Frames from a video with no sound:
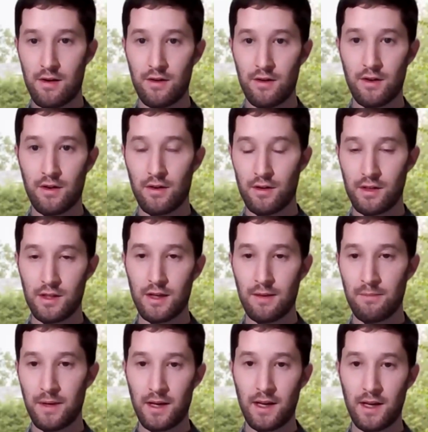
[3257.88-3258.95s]
Aaron, you can also
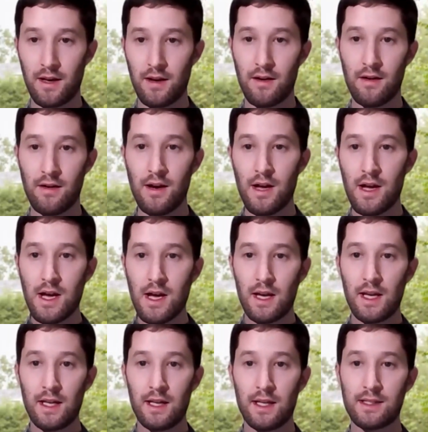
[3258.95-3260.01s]
jump in here.
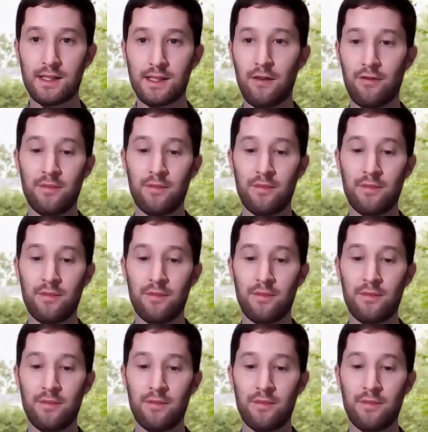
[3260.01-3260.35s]
Let's